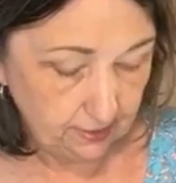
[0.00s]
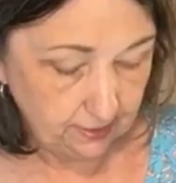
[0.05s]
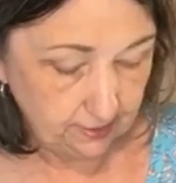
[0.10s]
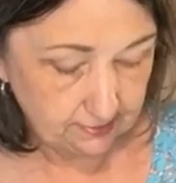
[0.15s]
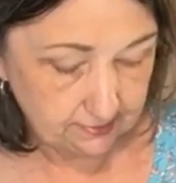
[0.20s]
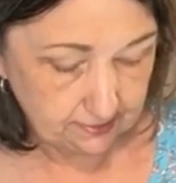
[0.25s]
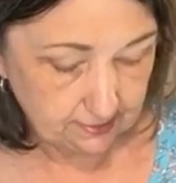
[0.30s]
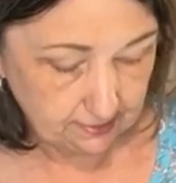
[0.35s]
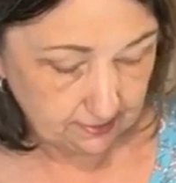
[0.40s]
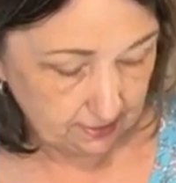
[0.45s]

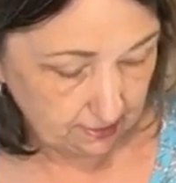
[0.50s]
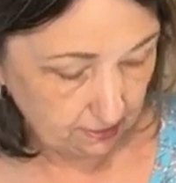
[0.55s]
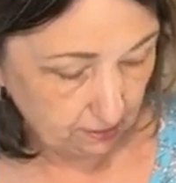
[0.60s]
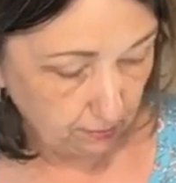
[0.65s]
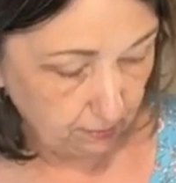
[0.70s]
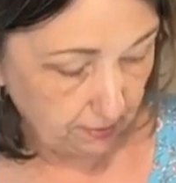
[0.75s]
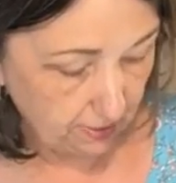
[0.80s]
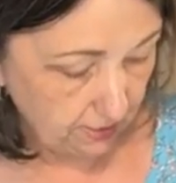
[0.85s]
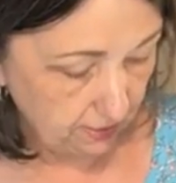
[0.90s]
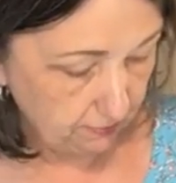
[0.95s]
wings and a
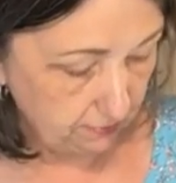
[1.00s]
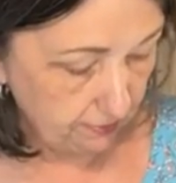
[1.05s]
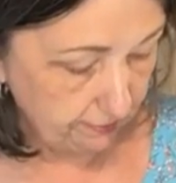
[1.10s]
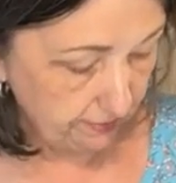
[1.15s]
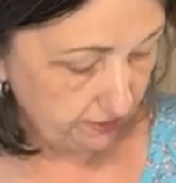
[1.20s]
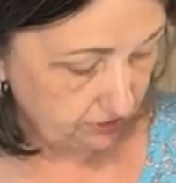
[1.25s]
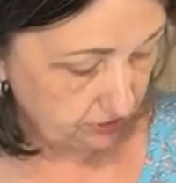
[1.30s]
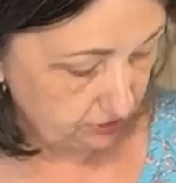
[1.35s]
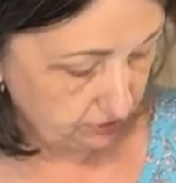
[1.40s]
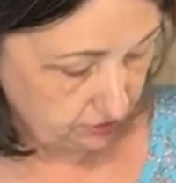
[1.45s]
yellow body.
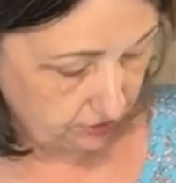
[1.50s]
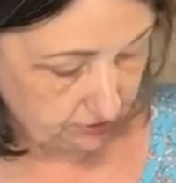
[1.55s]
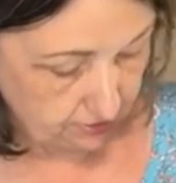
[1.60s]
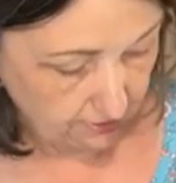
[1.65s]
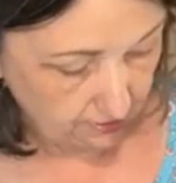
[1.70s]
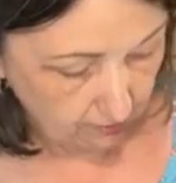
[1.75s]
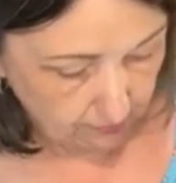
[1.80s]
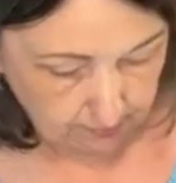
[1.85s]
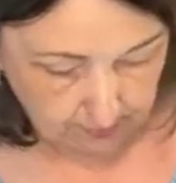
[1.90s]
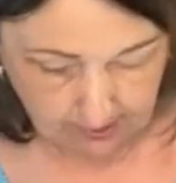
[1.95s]
Maybe I should do the
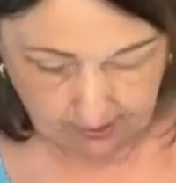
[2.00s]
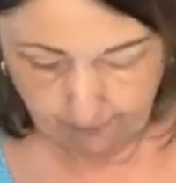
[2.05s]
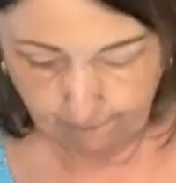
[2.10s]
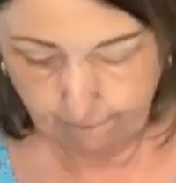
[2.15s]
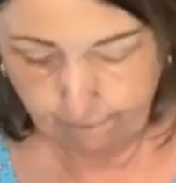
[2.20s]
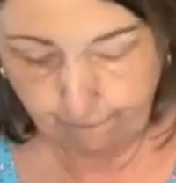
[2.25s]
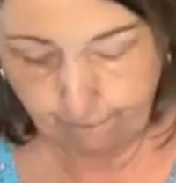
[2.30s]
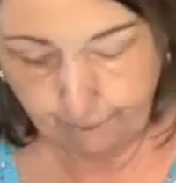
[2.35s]
yellow body